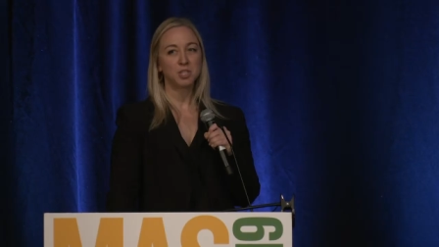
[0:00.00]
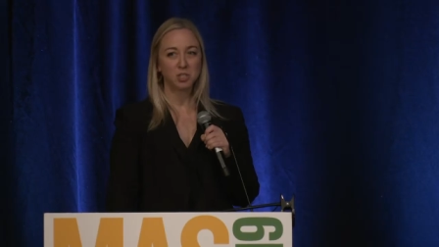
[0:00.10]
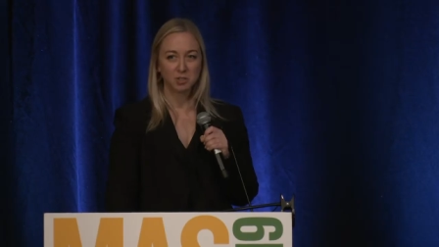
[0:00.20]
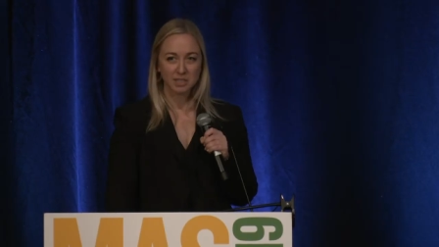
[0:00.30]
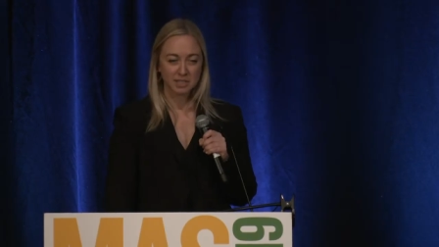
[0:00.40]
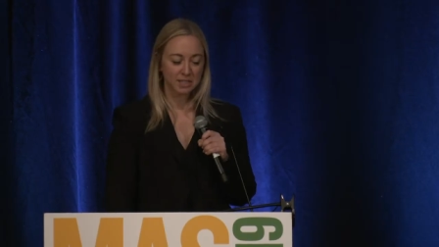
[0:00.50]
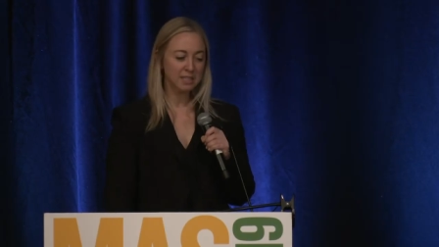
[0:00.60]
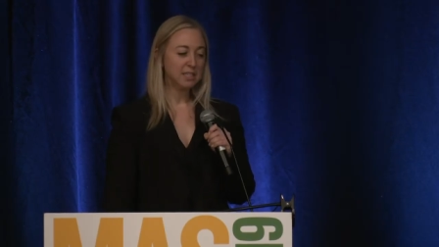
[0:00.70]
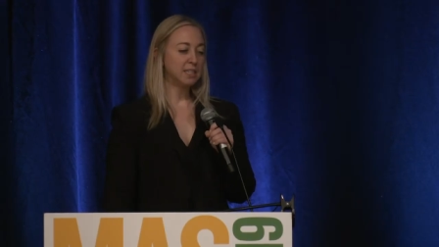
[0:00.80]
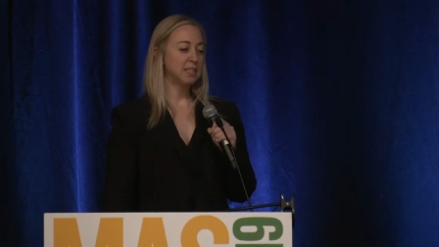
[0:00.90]
students.
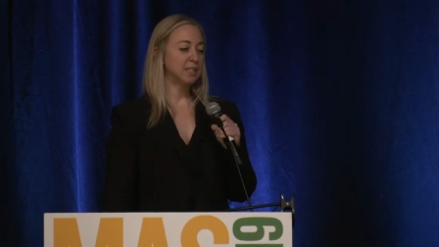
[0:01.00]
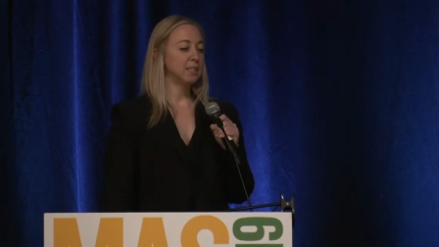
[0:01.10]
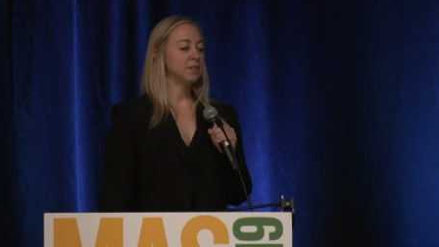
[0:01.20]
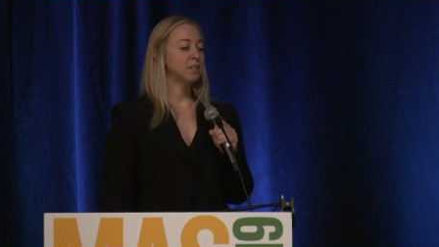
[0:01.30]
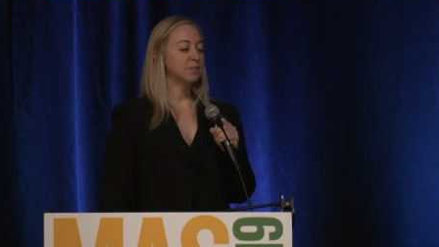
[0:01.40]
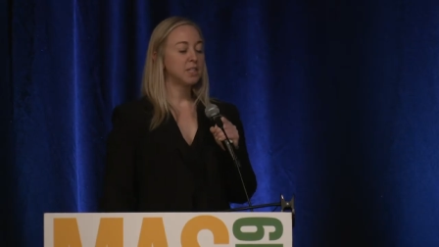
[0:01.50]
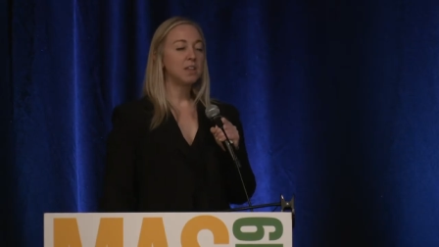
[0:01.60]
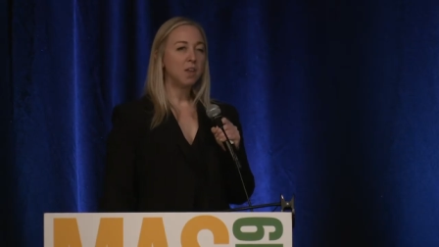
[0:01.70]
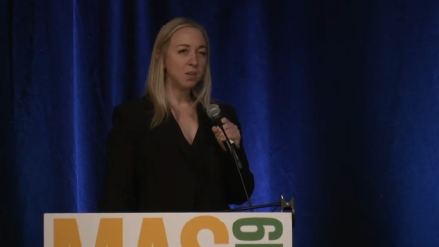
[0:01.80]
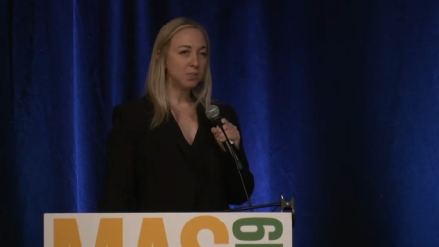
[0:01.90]
It was a really
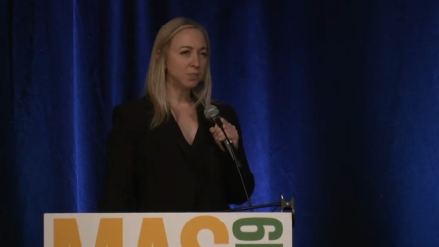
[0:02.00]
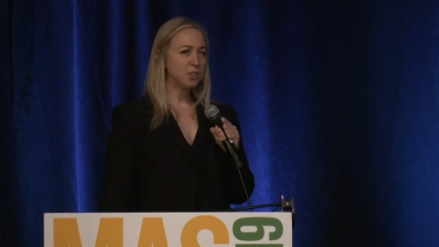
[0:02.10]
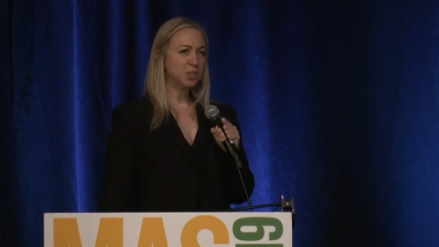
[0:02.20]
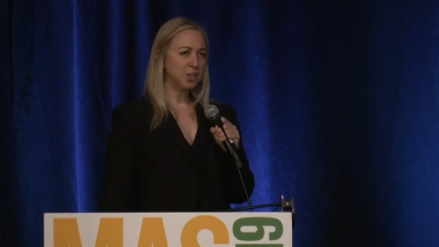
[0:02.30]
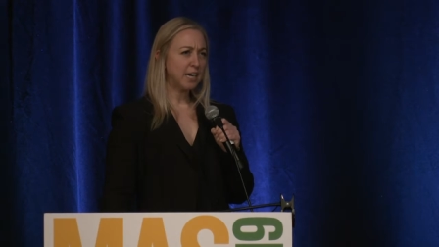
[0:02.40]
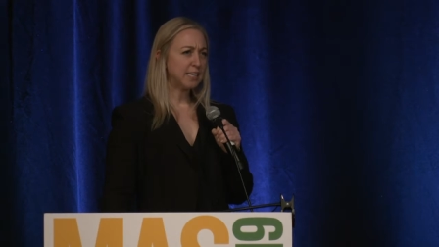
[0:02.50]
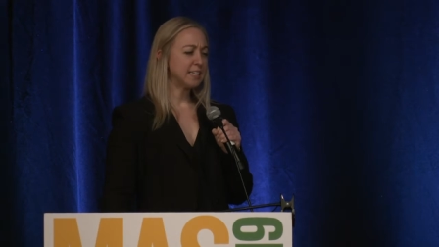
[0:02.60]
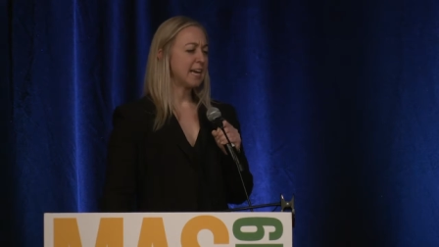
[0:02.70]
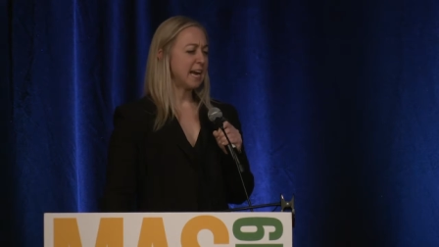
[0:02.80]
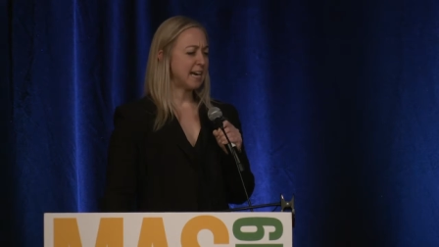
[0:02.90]
long charrette,
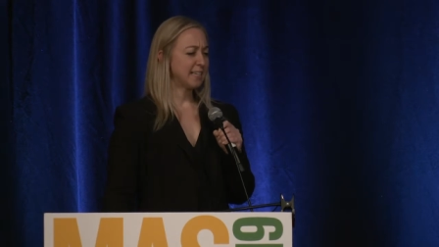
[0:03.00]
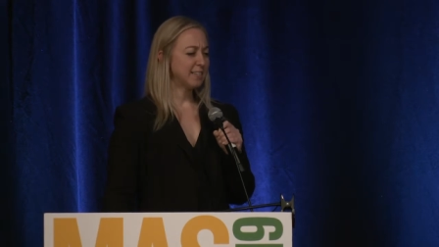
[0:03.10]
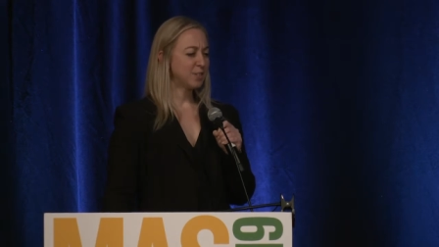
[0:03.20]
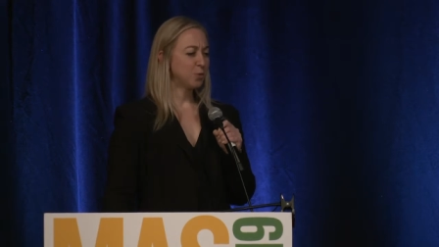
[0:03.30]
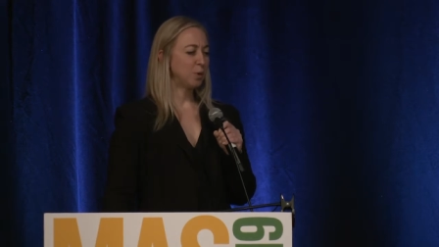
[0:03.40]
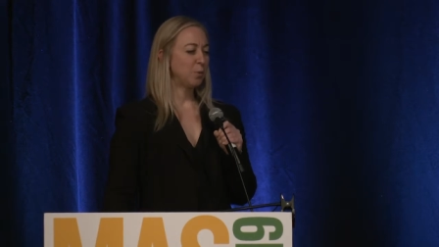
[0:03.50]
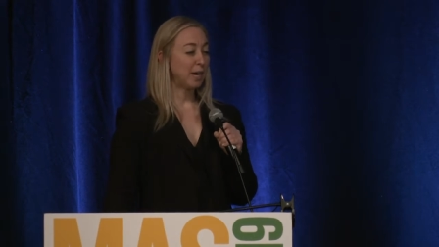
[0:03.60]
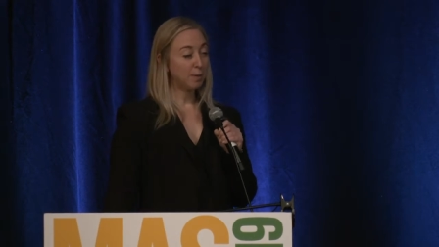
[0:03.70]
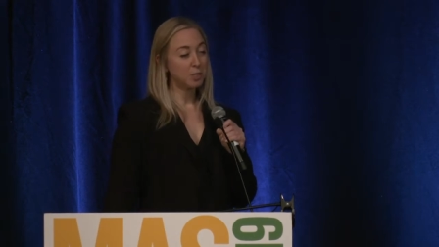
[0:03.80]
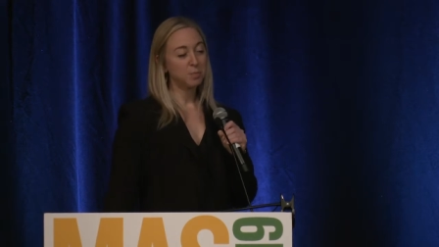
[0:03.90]
and we were
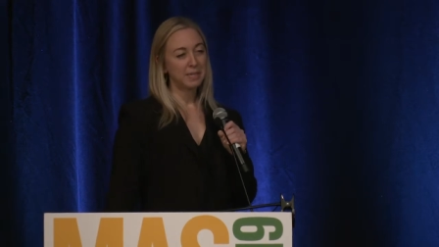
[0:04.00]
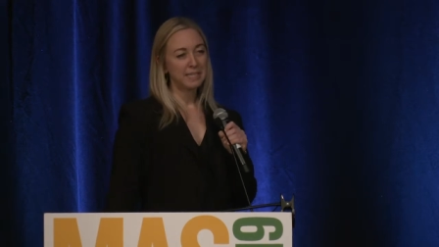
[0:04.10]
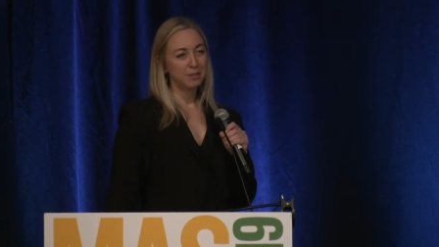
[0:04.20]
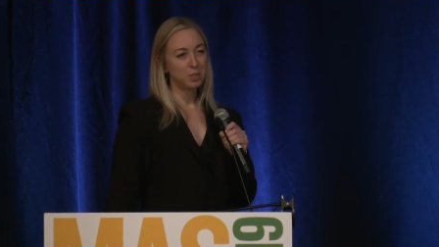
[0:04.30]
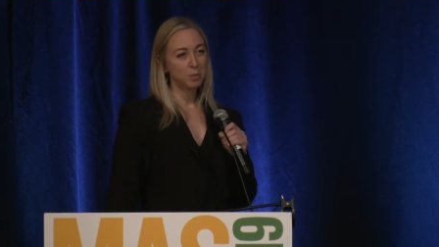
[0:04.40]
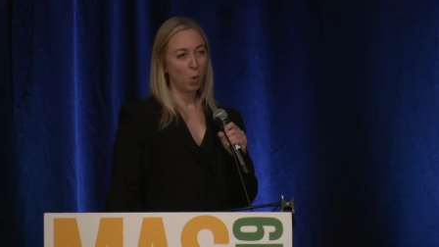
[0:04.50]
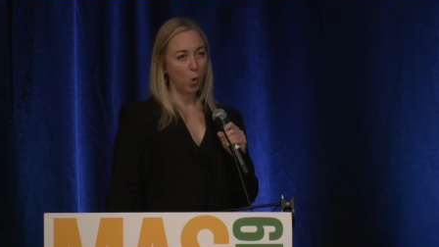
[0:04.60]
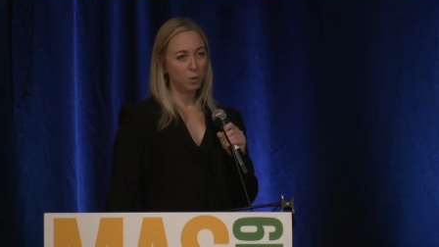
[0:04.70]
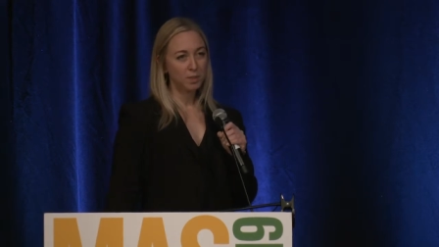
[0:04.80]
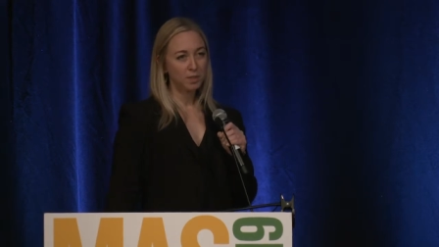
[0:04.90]
able to pin down some
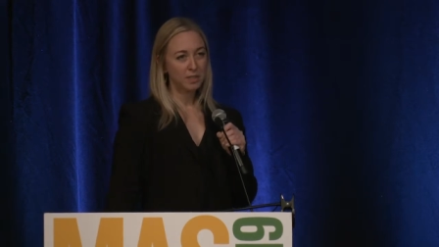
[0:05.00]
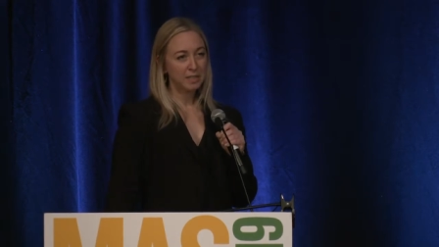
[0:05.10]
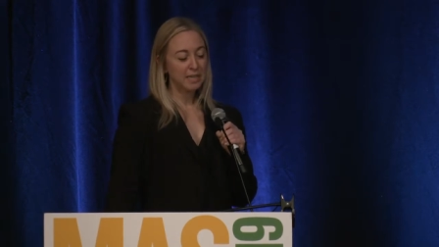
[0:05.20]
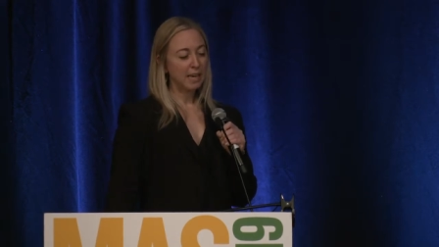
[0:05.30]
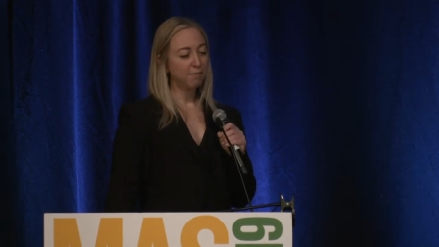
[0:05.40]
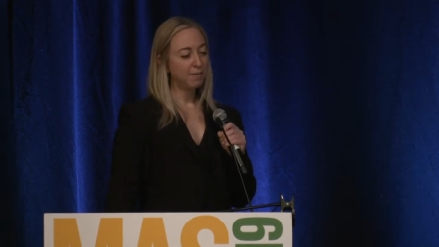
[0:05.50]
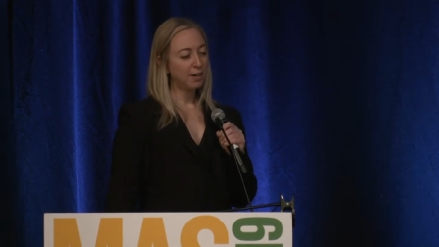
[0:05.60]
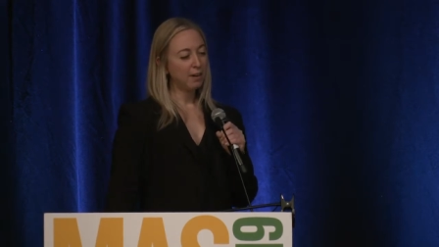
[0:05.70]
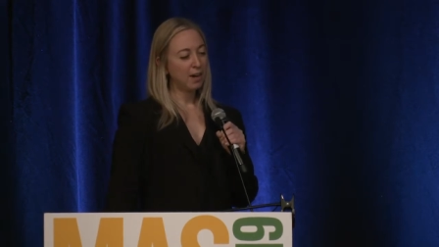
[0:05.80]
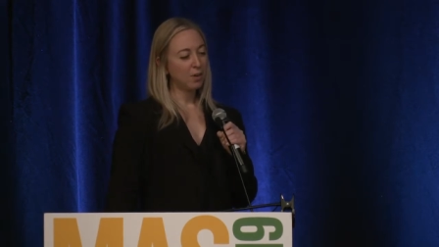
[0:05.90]
goals and
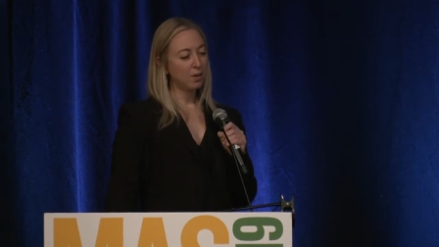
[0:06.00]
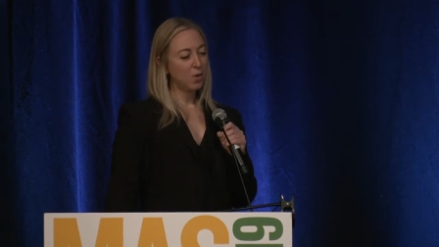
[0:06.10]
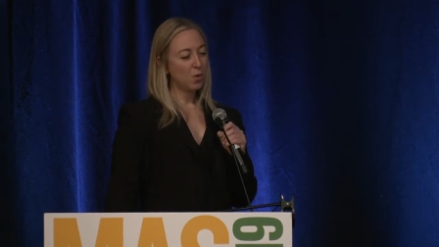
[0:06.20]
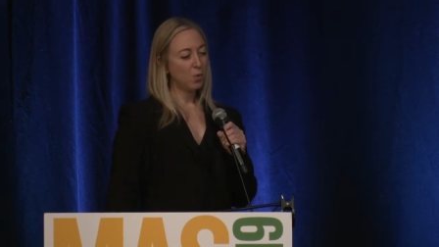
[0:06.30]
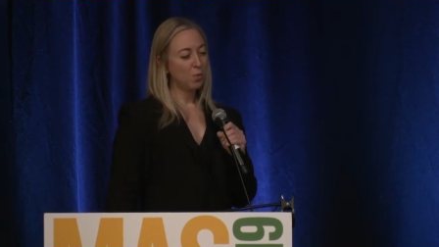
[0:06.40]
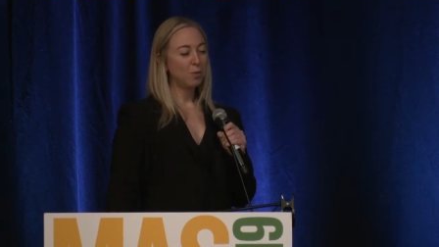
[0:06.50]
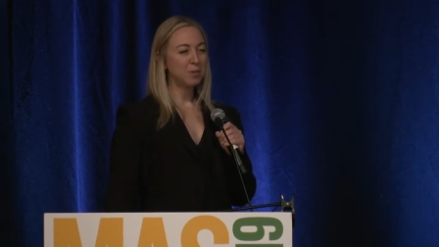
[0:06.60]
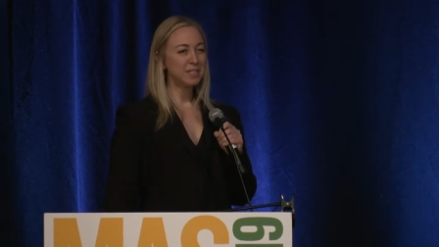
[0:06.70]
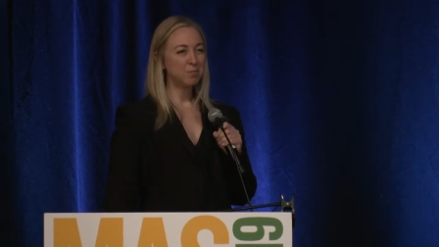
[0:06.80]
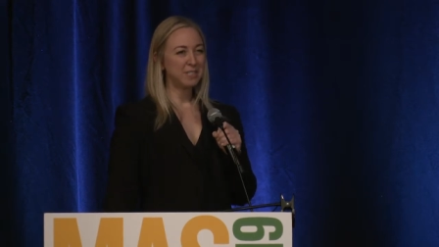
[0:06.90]
figure out what
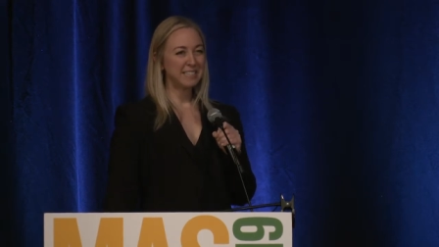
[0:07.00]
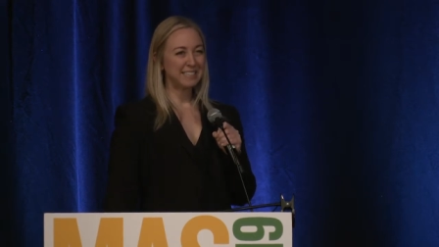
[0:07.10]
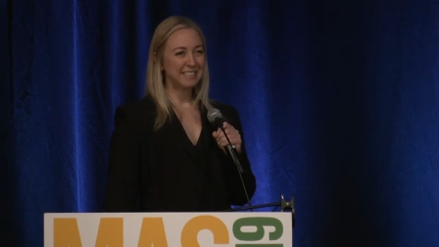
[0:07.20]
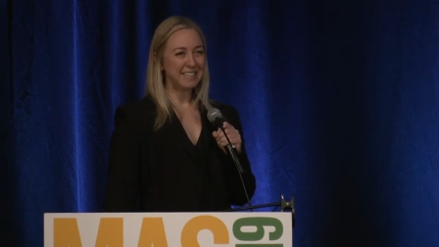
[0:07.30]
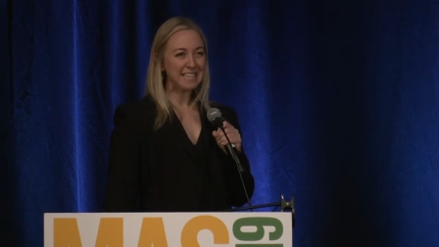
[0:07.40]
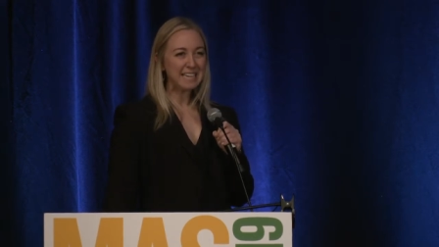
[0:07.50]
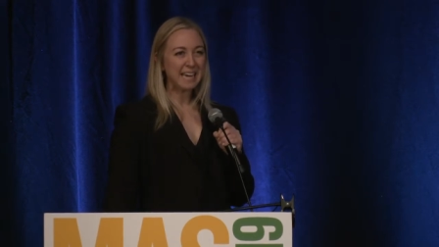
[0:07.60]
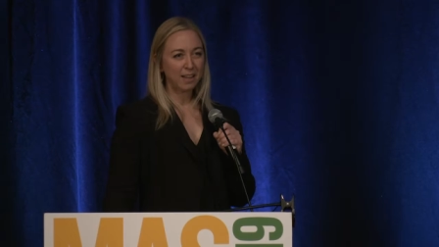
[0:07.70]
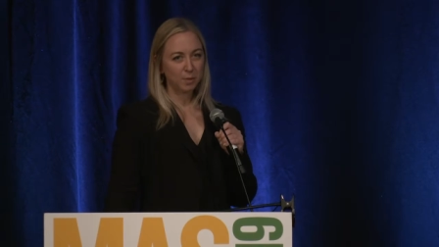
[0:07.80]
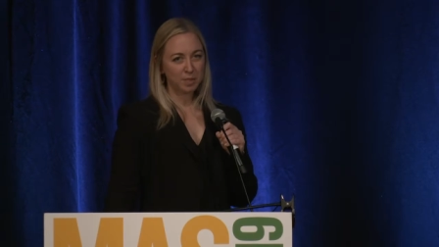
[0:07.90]
were some really key
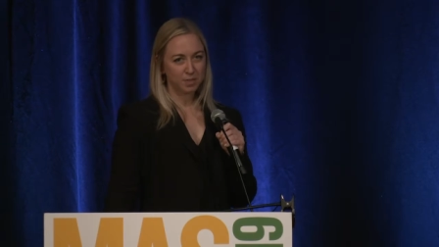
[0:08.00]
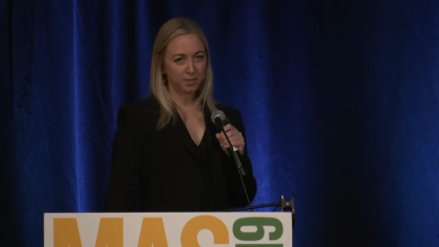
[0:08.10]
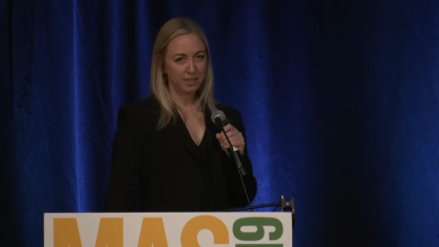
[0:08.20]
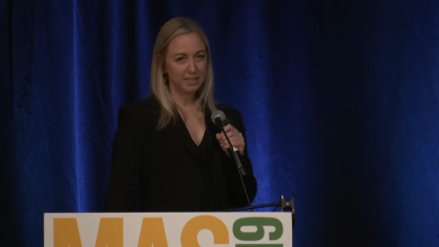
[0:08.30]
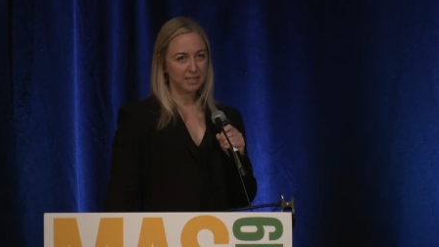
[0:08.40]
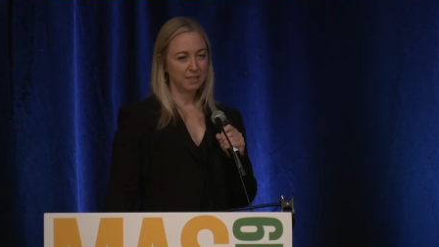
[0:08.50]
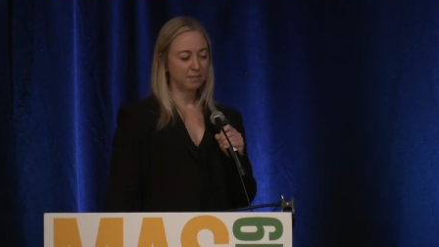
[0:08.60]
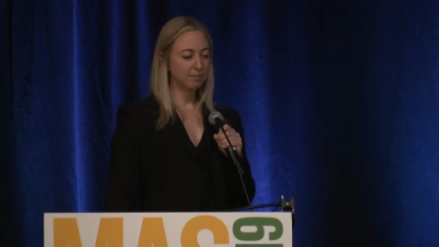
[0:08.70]
elements for us.